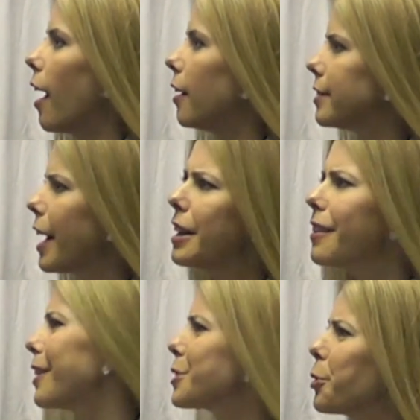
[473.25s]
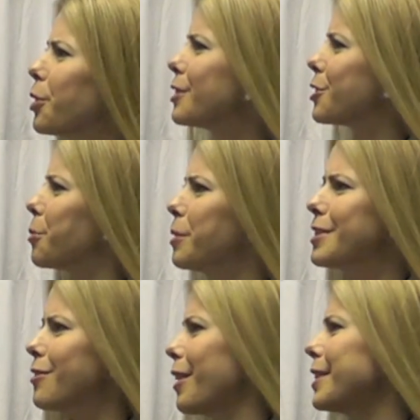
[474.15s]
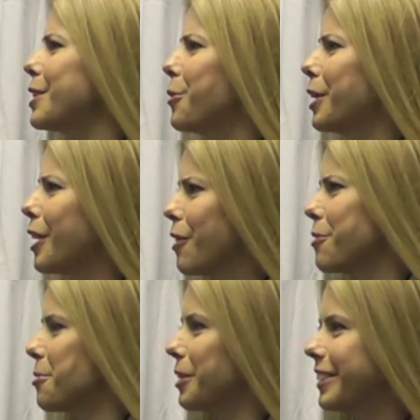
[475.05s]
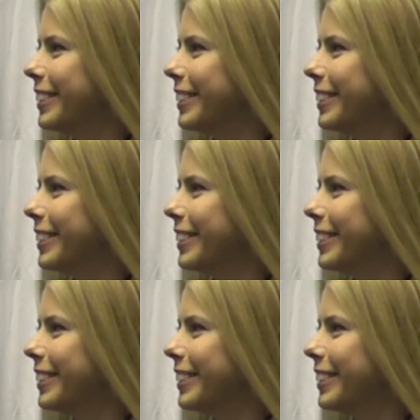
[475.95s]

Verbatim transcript: And any last words or a piece of advice that you want to give everyone?